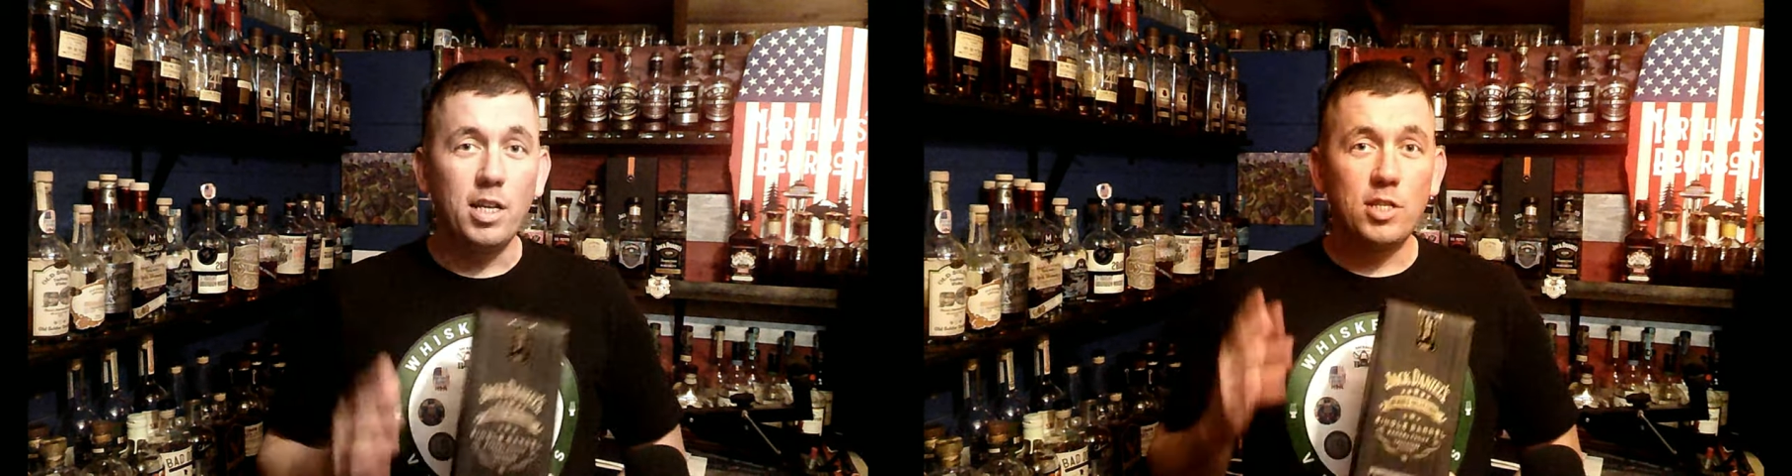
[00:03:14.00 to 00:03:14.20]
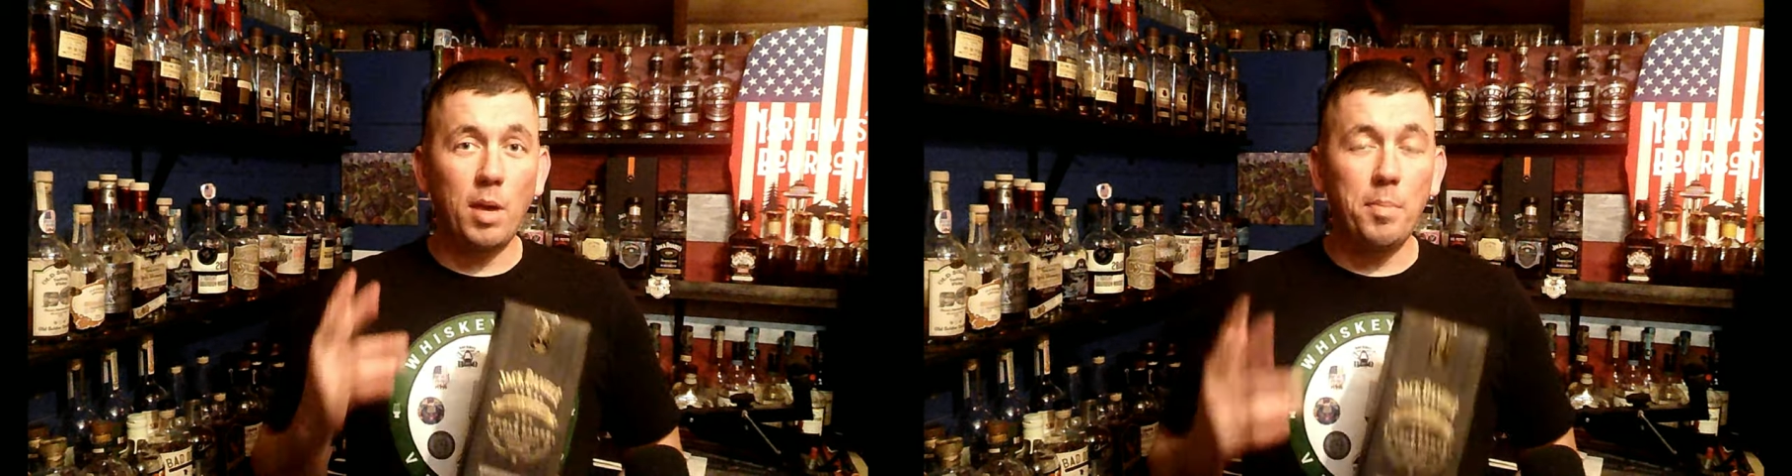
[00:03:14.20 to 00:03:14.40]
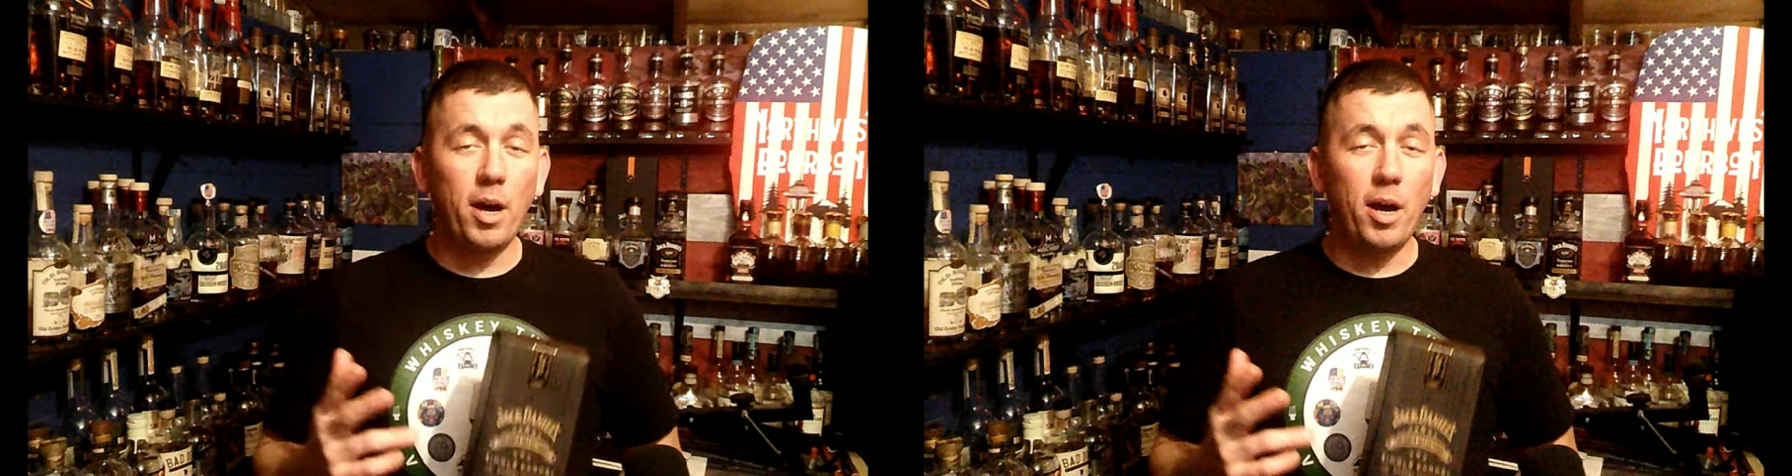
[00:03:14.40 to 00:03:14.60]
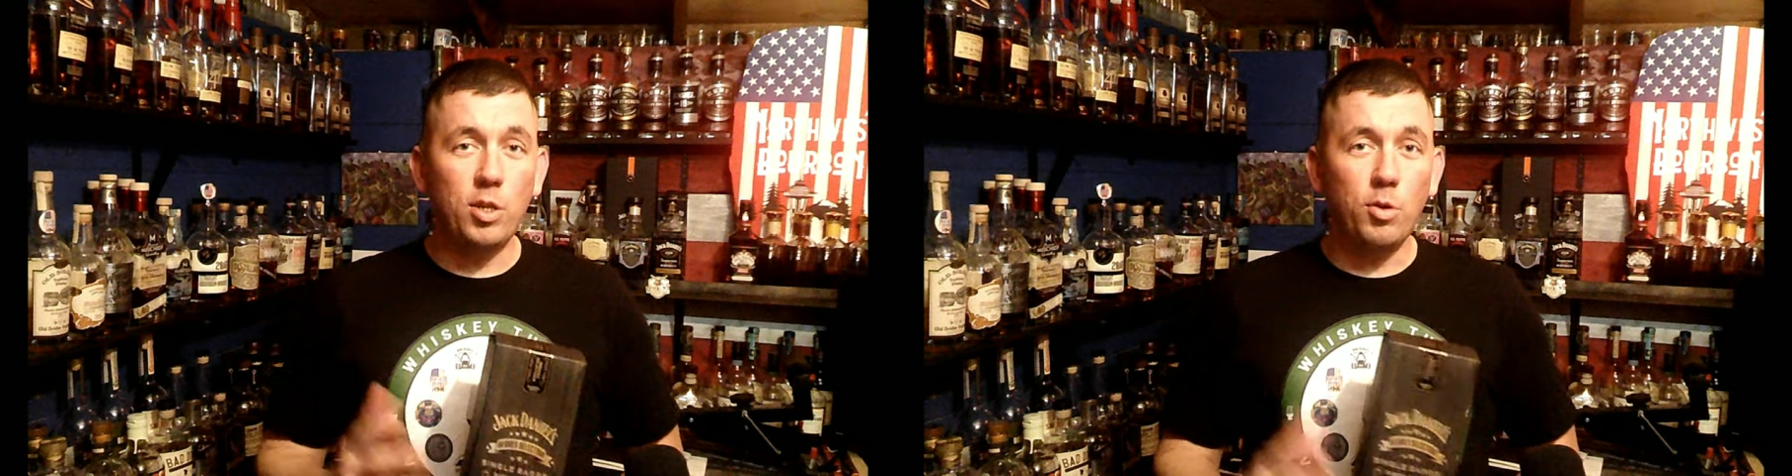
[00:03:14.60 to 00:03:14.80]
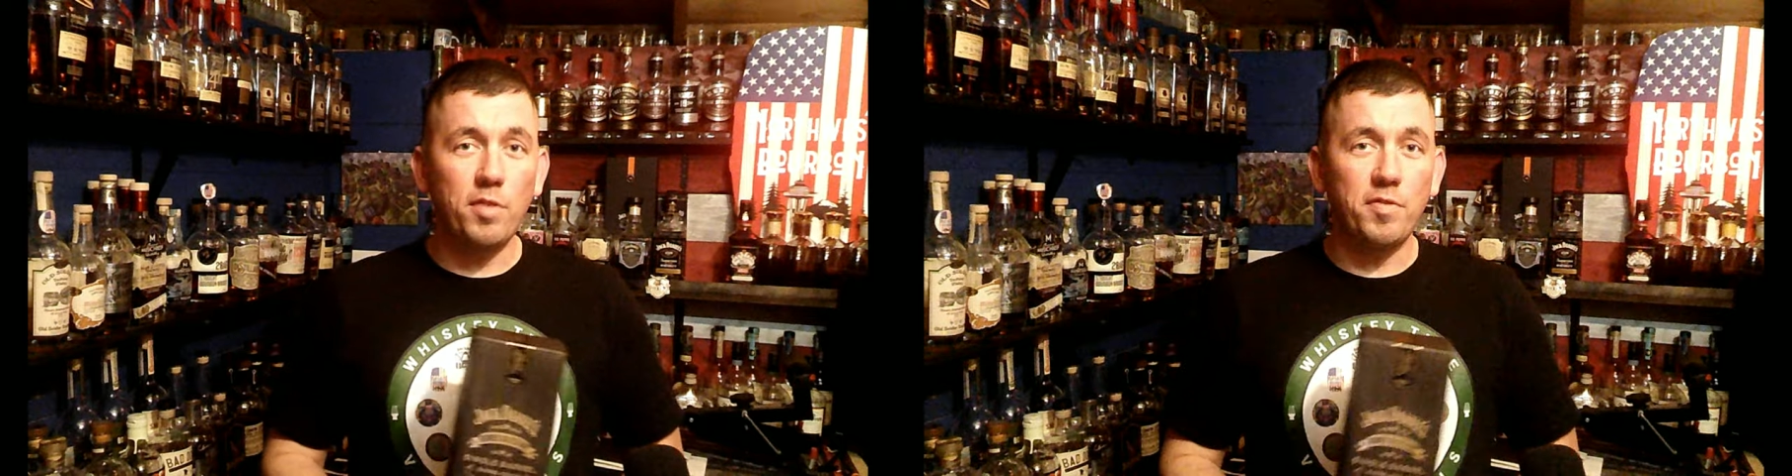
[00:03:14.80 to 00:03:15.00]
So I bought
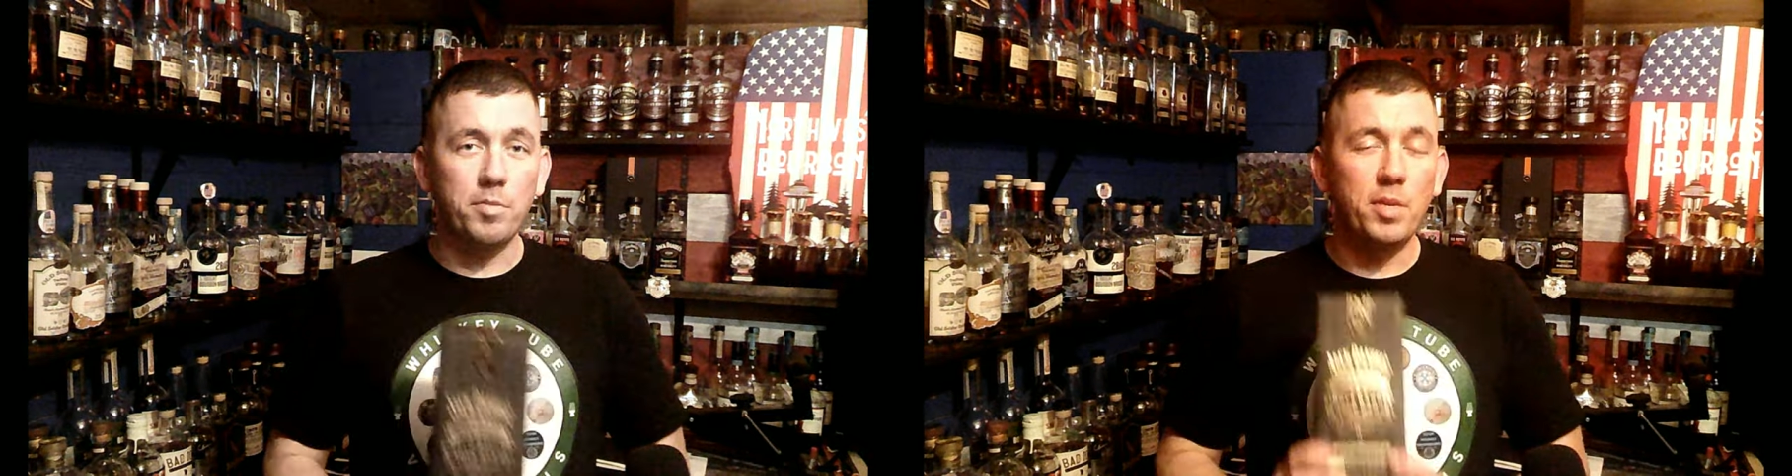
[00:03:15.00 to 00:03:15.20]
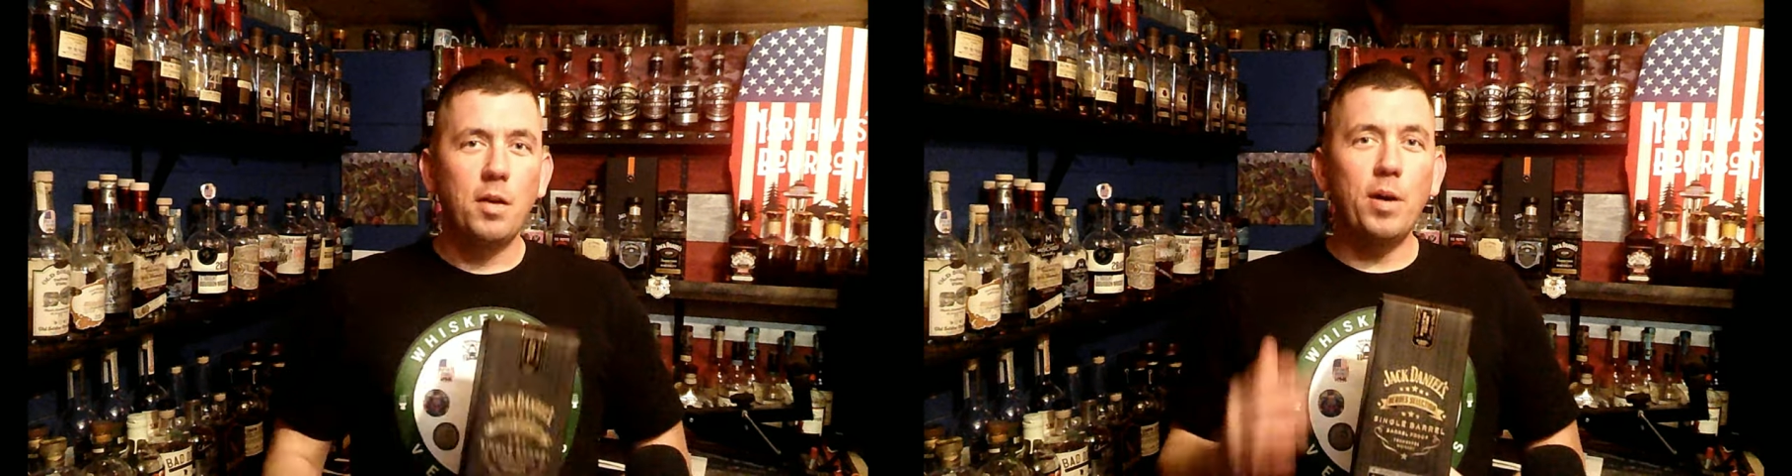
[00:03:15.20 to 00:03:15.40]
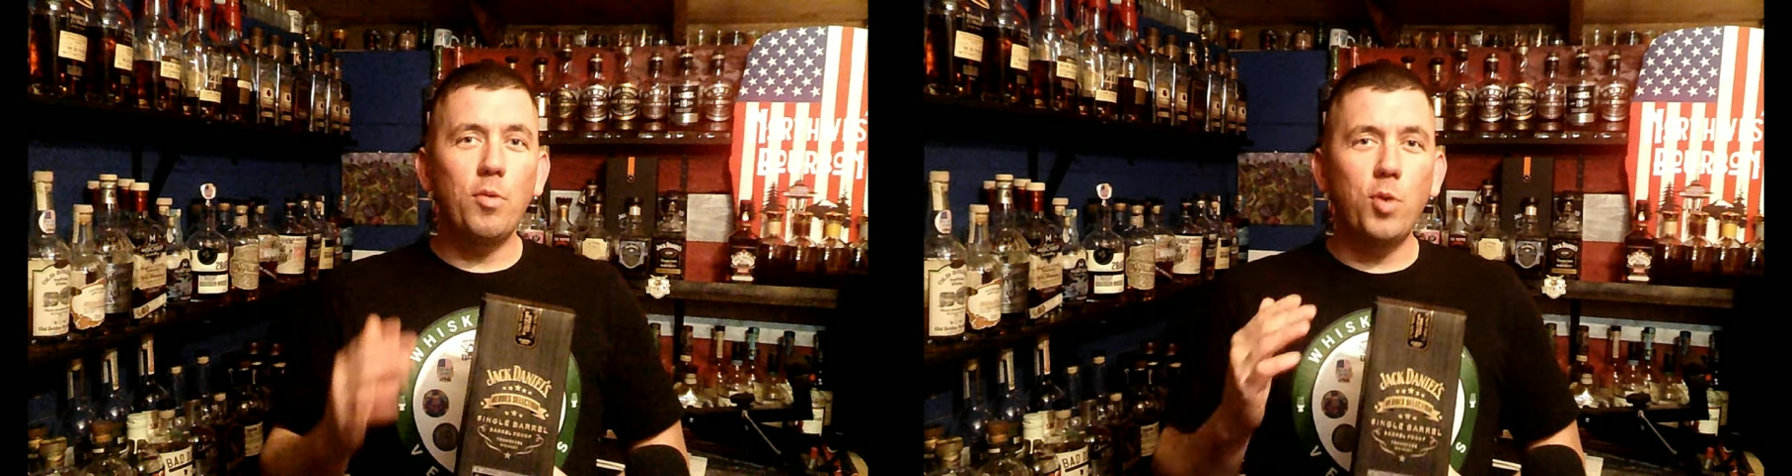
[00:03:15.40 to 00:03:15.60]
2 of them. But